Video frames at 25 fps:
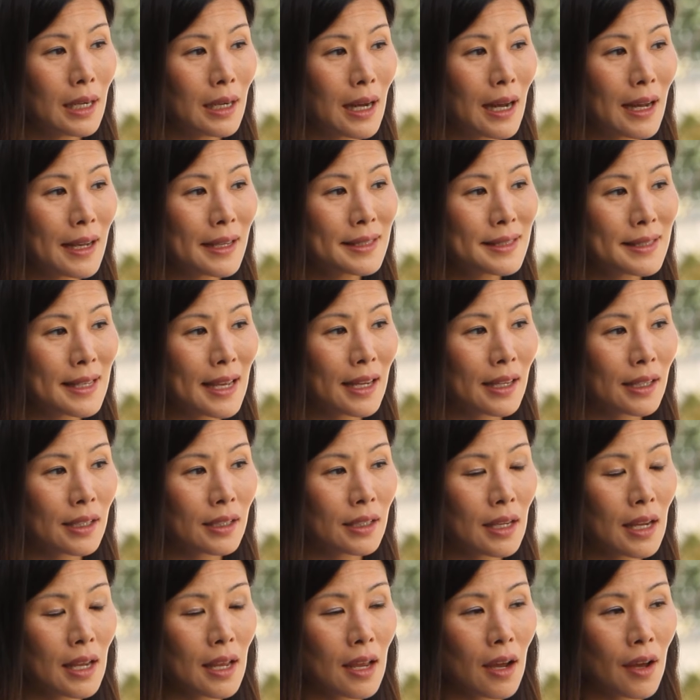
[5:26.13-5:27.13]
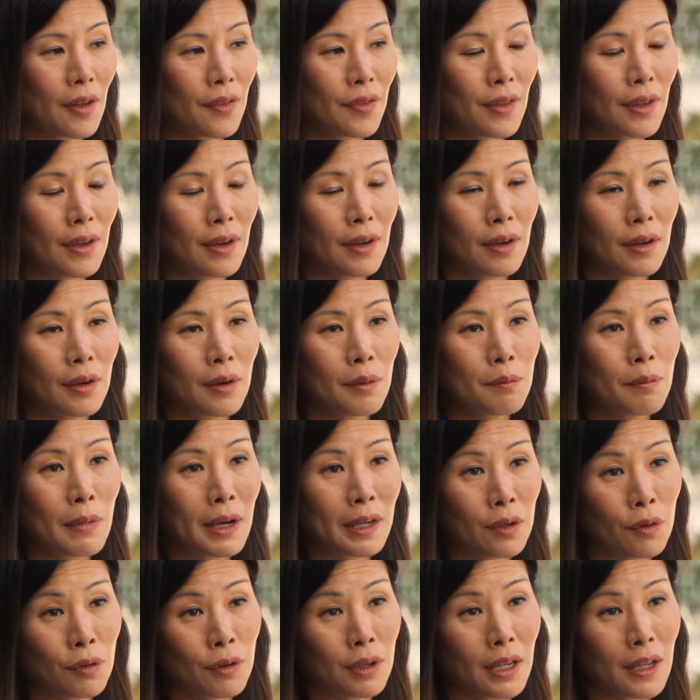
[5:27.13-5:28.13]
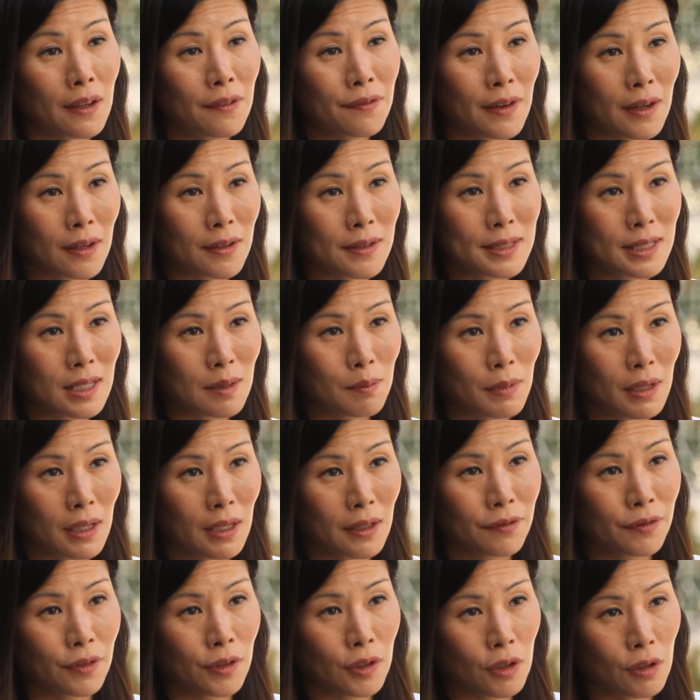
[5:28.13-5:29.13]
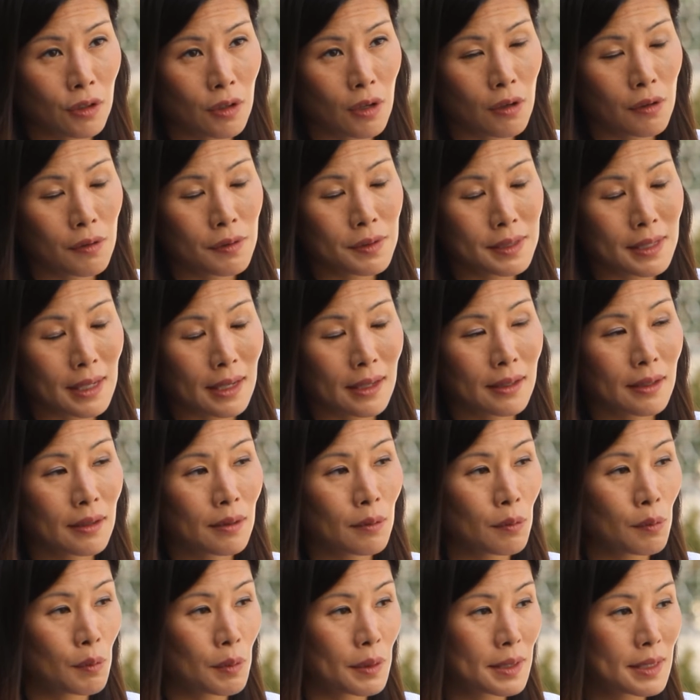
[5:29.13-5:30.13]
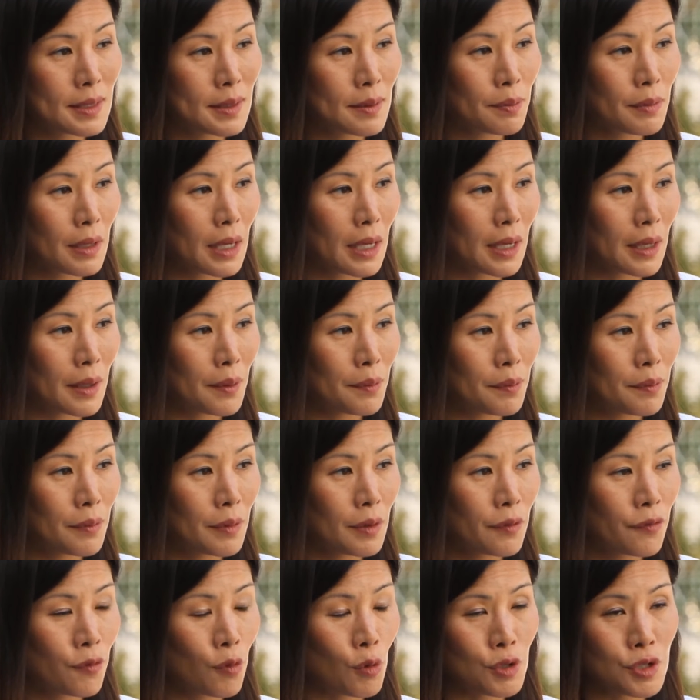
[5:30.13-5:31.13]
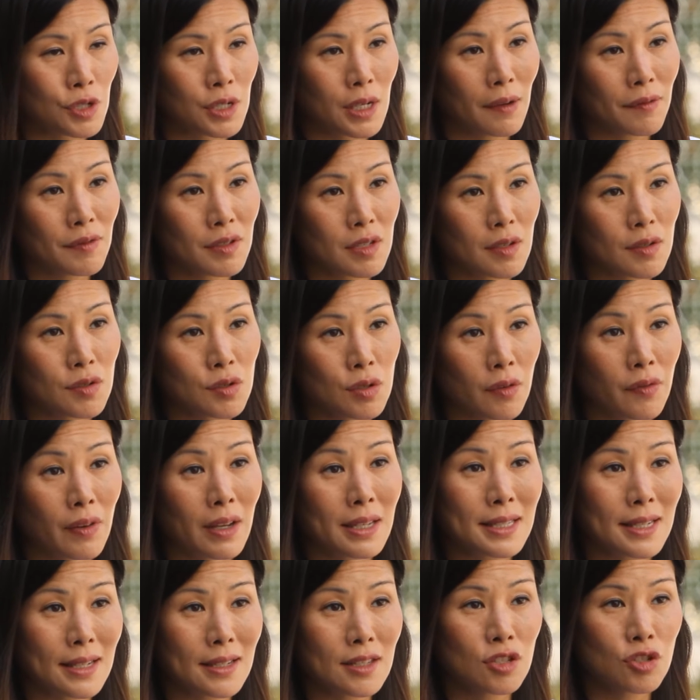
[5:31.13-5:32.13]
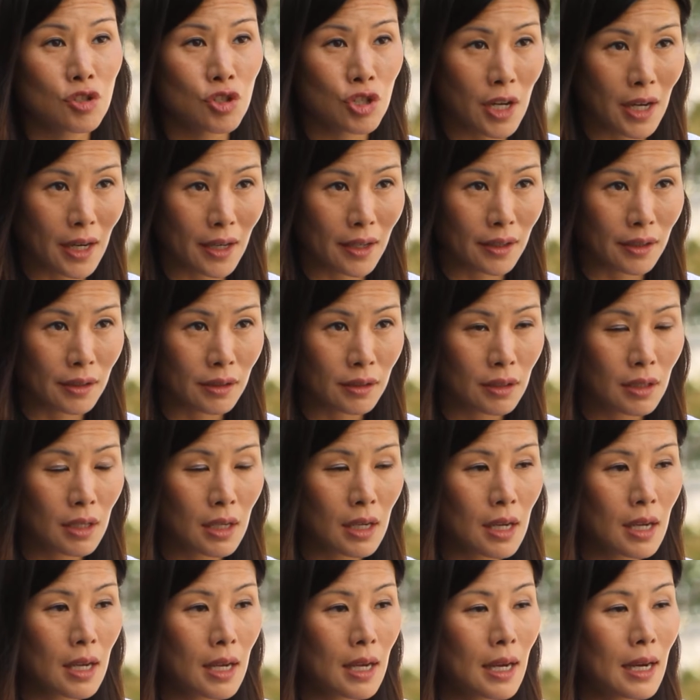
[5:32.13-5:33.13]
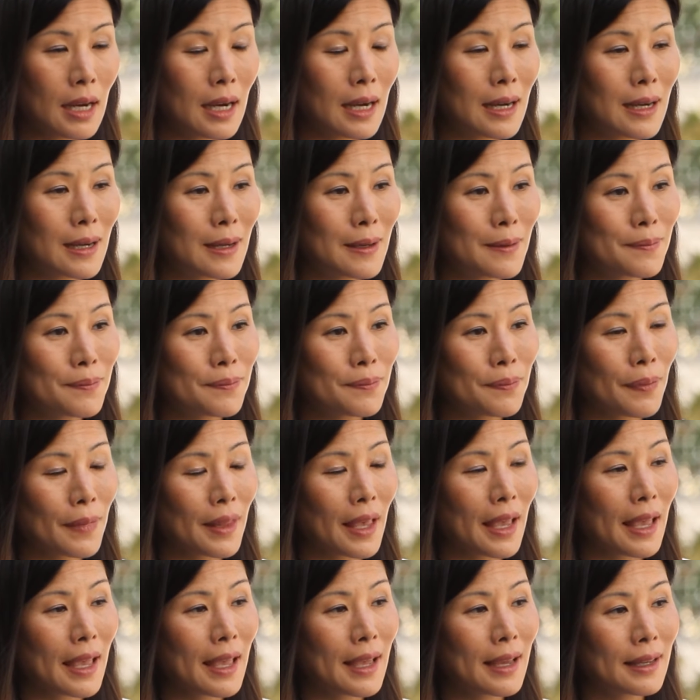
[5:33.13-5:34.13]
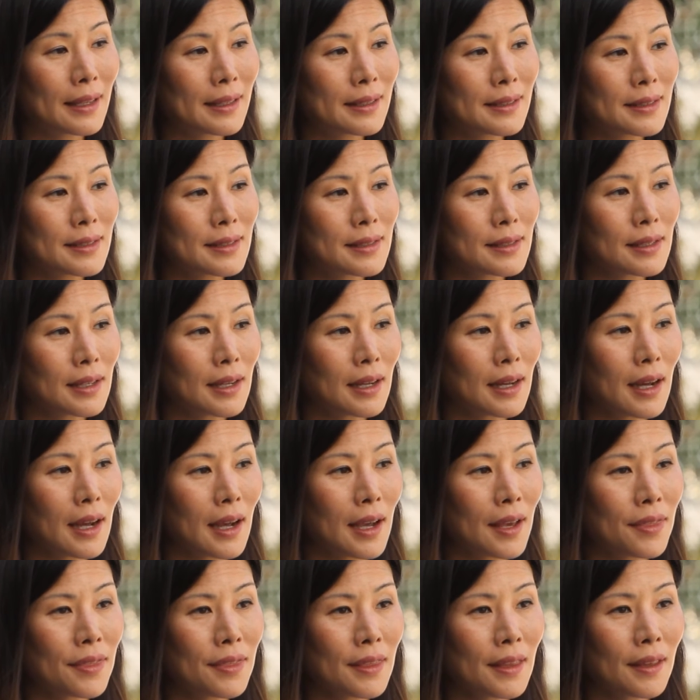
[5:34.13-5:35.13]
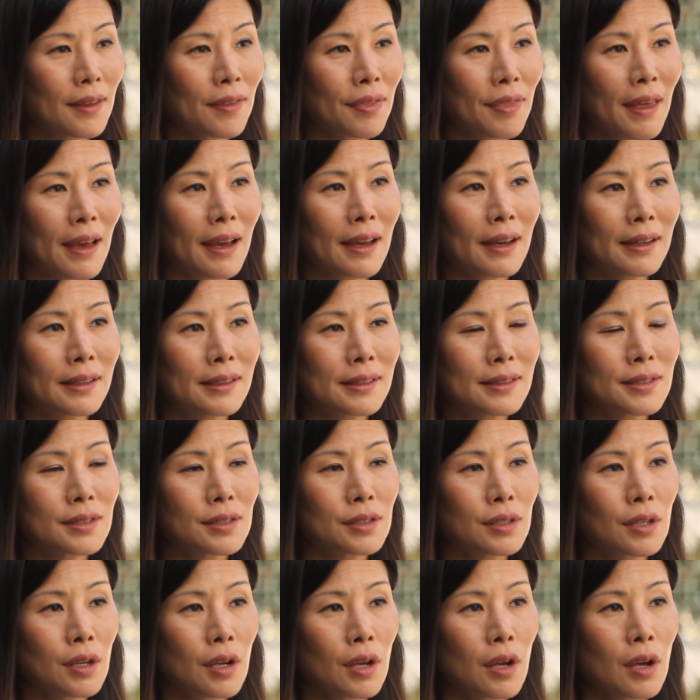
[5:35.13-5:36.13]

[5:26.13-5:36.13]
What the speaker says: I sat on the Minority Affairs Committee for UNOS and was fortunate enough to serve as its chair. And I think that